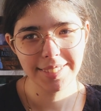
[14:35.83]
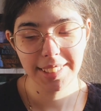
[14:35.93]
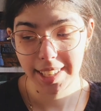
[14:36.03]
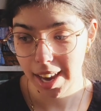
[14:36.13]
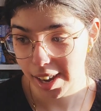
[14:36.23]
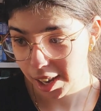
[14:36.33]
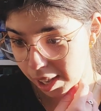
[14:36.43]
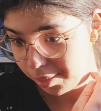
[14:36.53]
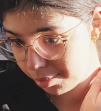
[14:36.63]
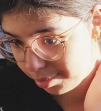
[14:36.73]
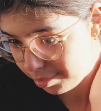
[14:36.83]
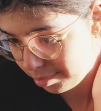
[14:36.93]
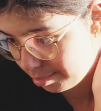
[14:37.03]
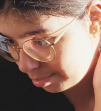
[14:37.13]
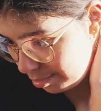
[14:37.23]
yeah, I
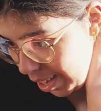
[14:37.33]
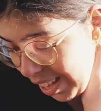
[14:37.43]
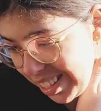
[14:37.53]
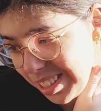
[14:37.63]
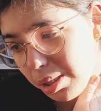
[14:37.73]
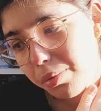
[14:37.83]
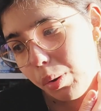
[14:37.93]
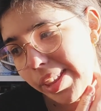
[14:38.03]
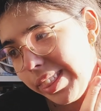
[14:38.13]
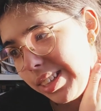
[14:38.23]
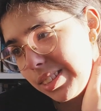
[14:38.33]
tend to avoid